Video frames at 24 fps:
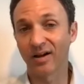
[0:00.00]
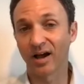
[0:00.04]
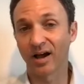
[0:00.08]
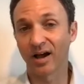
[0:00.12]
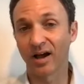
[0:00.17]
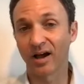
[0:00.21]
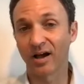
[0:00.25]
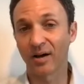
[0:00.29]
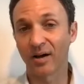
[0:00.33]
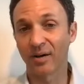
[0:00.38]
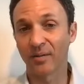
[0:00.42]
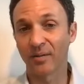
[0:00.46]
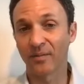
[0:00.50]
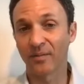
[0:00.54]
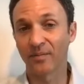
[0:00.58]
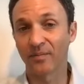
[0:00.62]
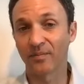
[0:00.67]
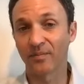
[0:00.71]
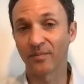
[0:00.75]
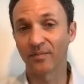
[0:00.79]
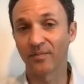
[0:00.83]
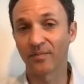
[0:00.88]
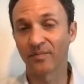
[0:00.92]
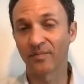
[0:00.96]

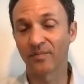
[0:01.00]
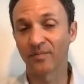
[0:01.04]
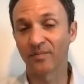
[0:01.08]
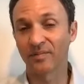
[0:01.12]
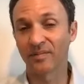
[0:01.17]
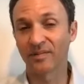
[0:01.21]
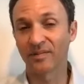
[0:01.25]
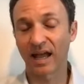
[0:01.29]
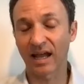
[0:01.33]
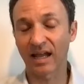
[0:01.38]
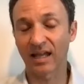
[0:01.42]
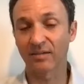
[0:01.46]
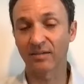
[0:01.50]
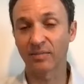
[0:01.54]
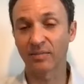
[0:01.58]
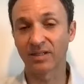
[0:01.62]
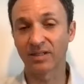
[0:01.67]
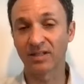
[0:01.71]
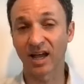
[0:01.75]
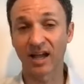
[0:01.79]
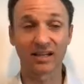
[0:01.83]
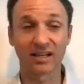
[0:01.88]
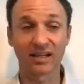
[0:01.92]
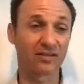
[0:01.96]
that can be
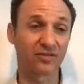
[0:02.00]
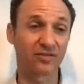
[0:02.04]
done.